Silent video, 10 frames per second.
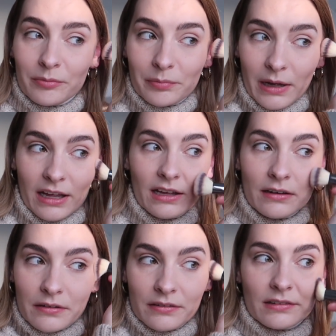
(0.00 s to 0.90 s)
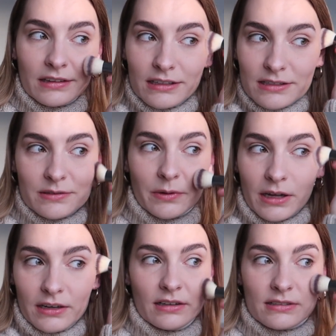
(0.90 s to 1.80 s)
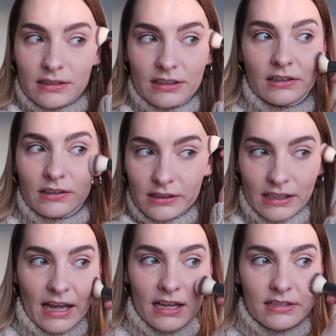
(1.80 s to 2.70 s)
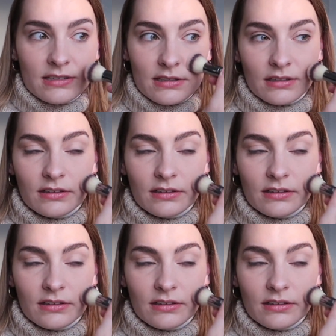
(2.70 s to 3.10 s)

but this one is a little less